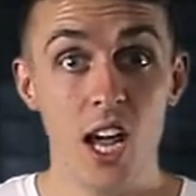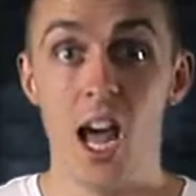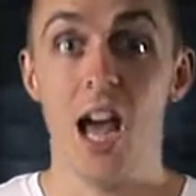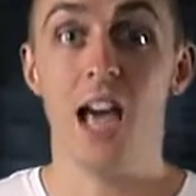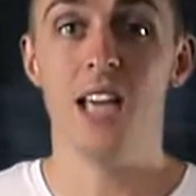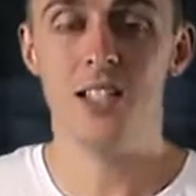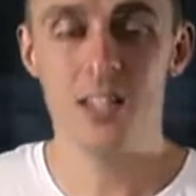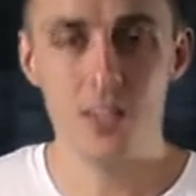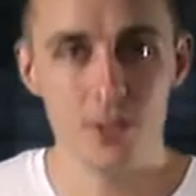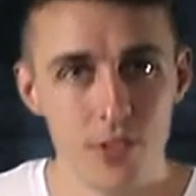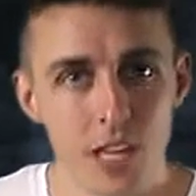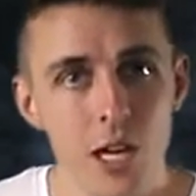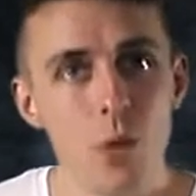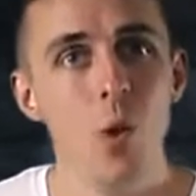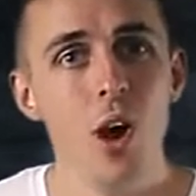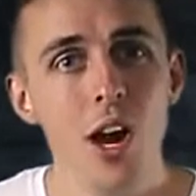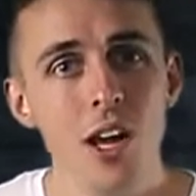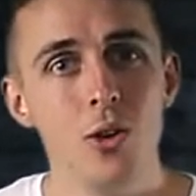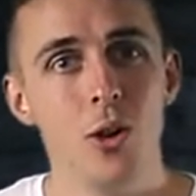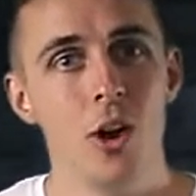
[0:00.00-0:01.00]
as if they
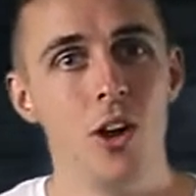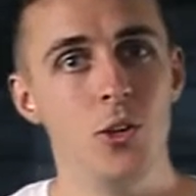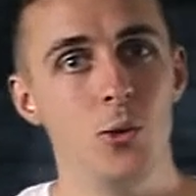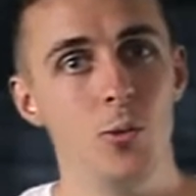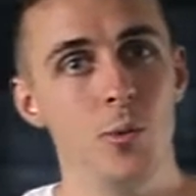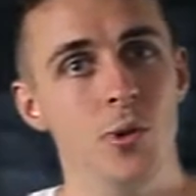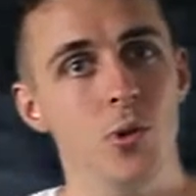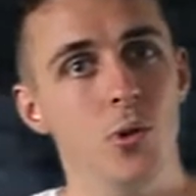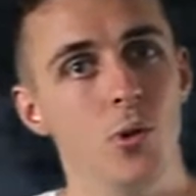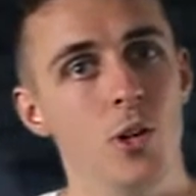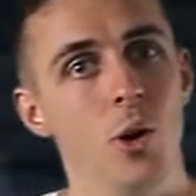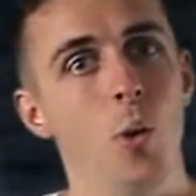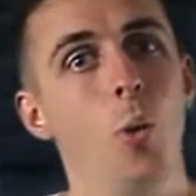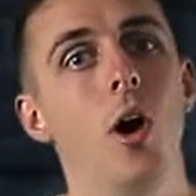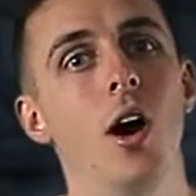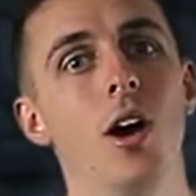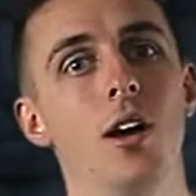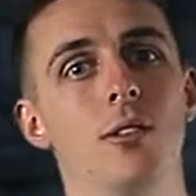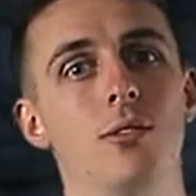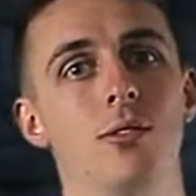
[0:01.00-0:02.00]
were your husband or your
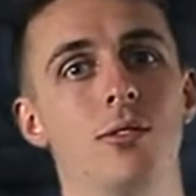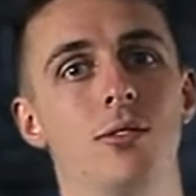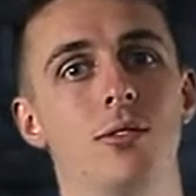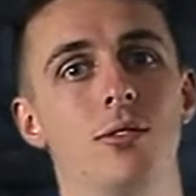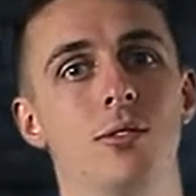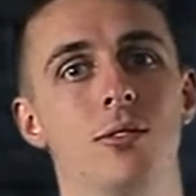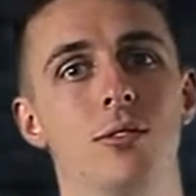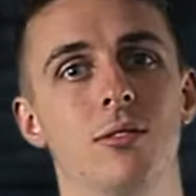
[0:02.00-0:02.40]
wife.